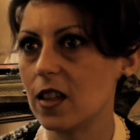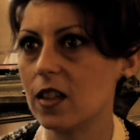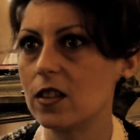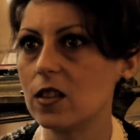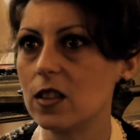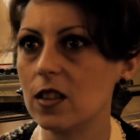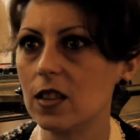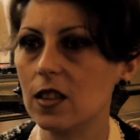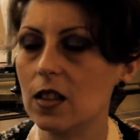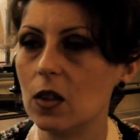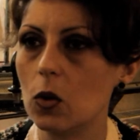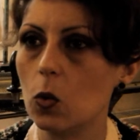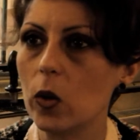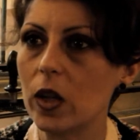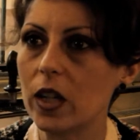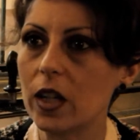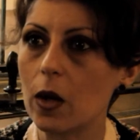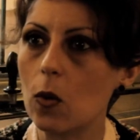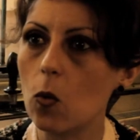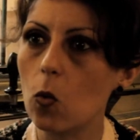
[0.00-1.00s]
that we
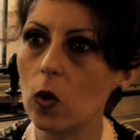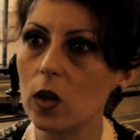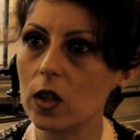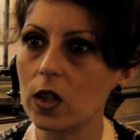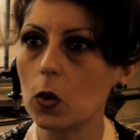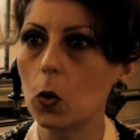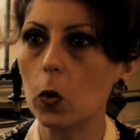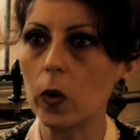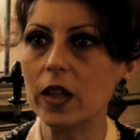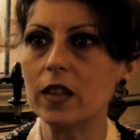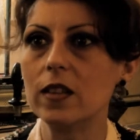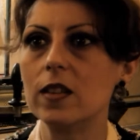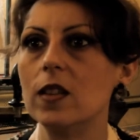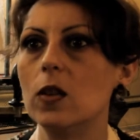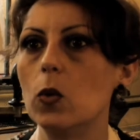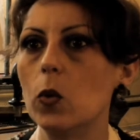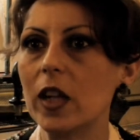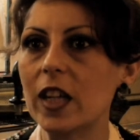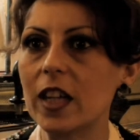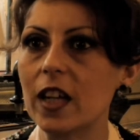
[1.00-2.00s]
can work with,
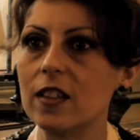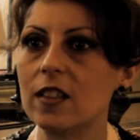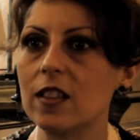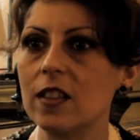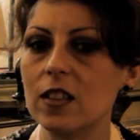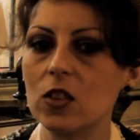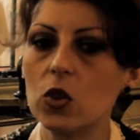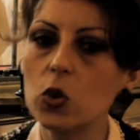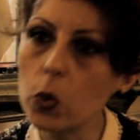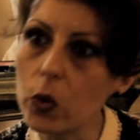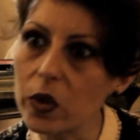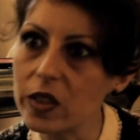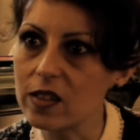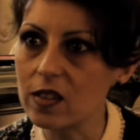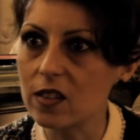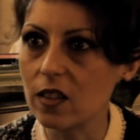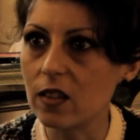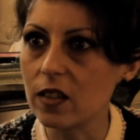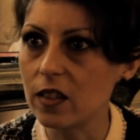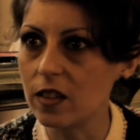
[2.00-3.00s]
we can twist
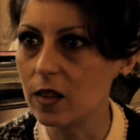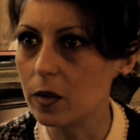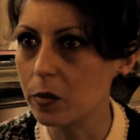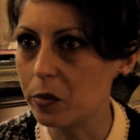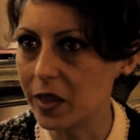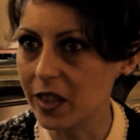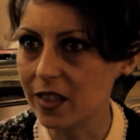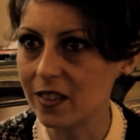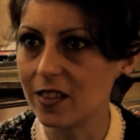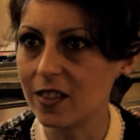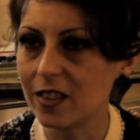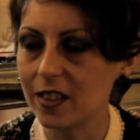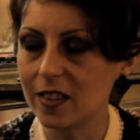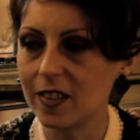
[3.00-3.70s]
a little bit the